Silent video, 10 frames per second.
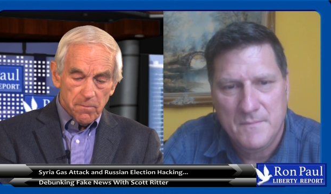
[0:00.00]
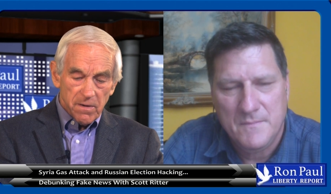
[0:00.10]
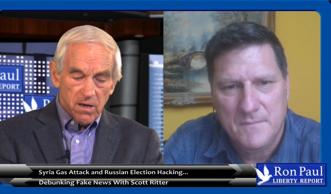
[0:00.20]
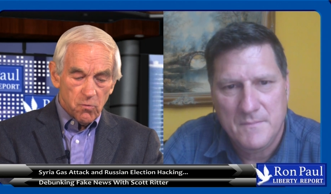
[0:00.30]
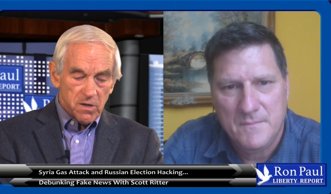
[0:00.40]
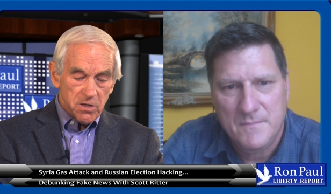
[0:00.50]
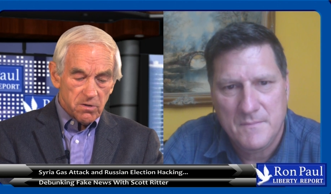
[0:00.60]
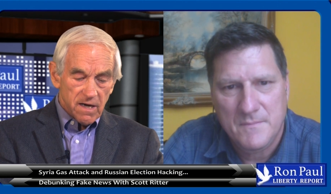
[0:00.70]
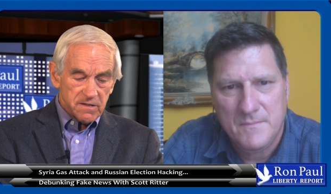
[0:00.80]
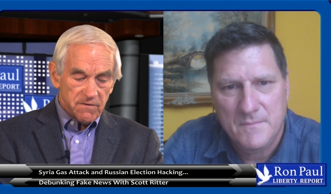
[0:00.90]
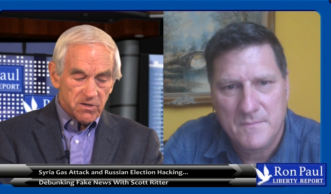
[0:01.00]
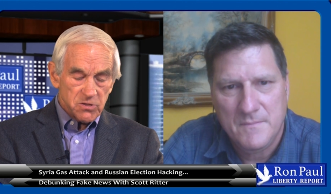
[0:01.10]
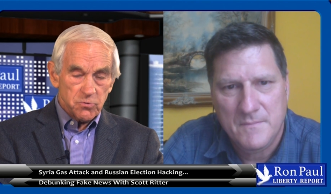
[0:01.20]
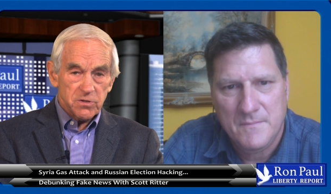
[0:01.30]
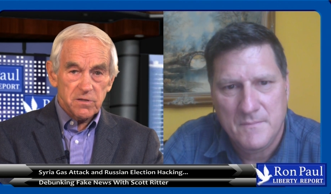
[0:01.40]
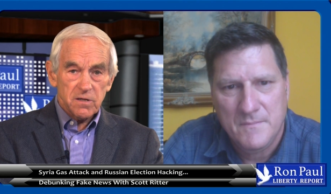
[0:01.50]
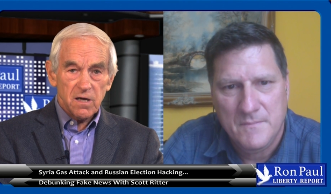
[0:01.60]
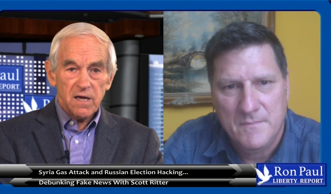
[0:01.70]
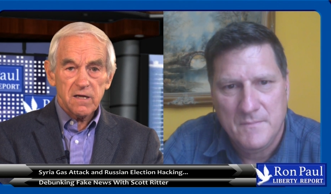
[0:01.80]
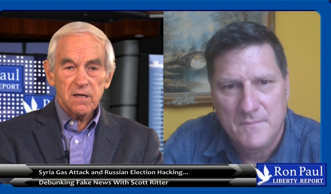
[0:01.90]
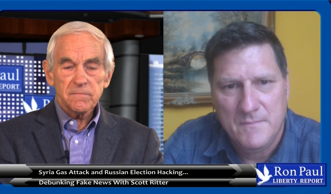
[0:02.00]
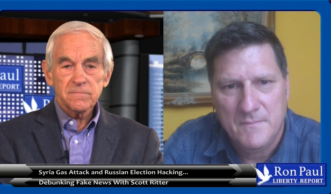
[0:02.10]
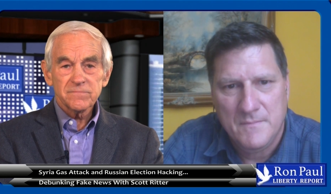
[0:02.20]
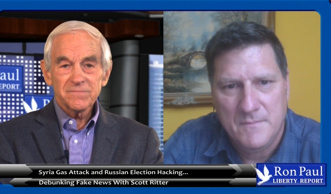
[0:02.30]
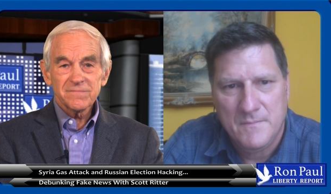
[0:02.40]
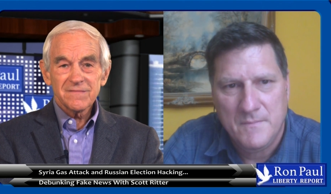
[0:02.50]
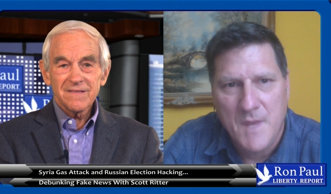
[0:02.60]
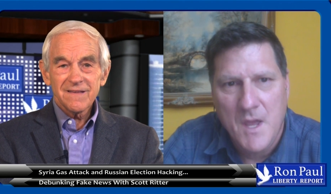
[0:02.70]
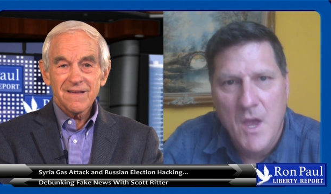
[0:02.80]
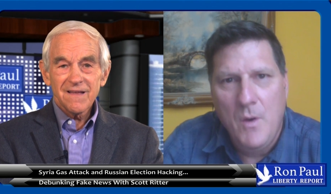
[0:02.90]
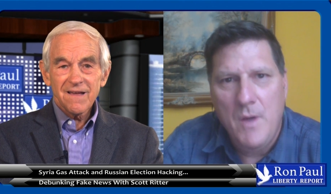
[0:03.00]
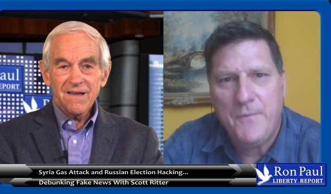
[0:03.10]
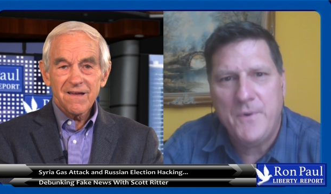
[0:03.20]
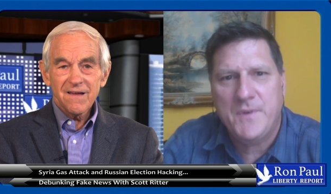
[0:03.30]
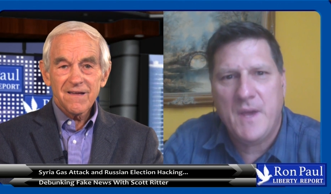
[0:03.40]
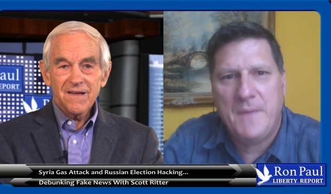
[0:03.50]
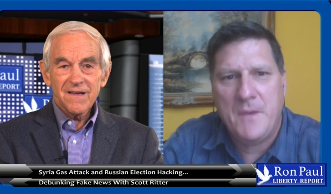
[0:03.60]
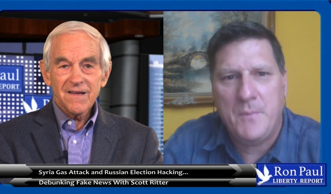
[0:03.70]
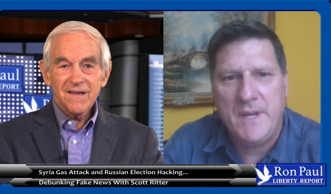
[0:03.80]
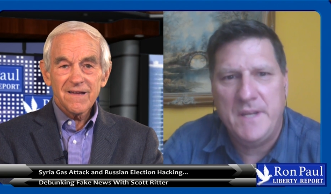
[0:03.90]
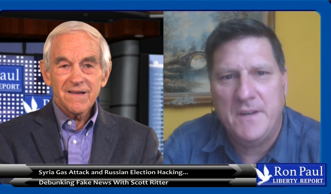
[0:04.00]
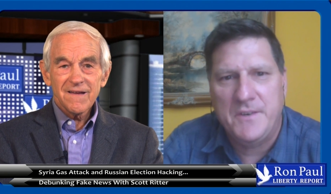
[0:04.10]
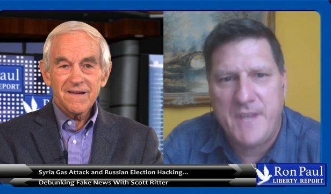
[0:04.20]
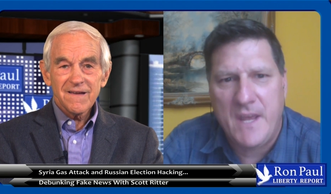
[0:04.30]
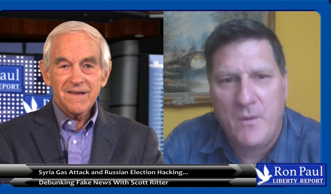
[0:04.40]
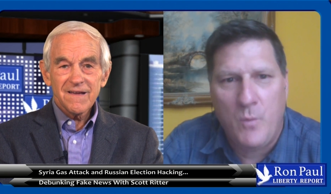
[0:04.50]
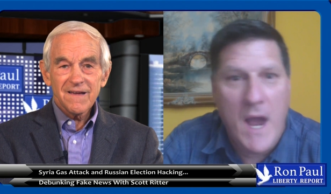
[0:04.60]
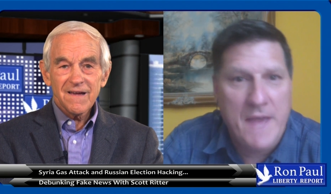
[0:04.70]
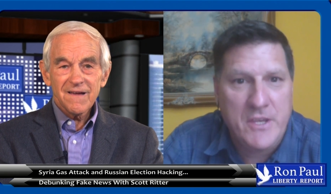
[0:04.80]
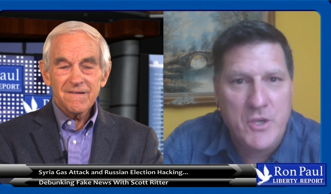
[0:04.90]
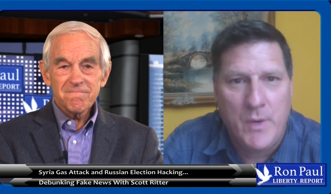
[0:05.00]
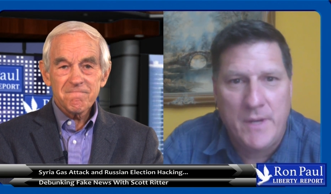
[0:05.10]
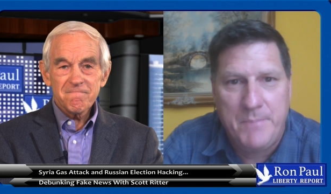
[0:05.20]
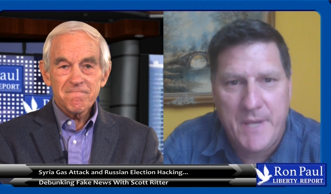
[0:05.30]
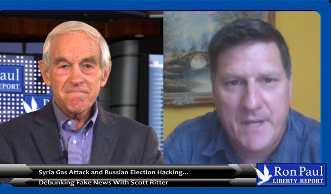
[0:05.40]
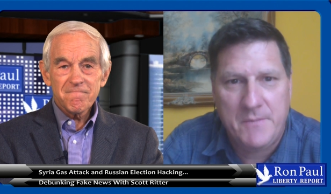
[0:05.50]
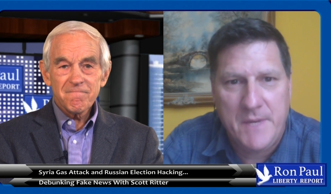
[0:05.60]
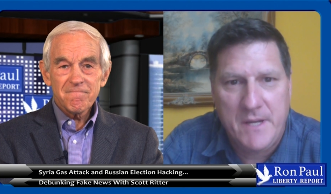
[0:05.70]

Speaker 1: about what your activities were like.
Speaker 2: Well, first of all, I think we need to understand why the UN picked me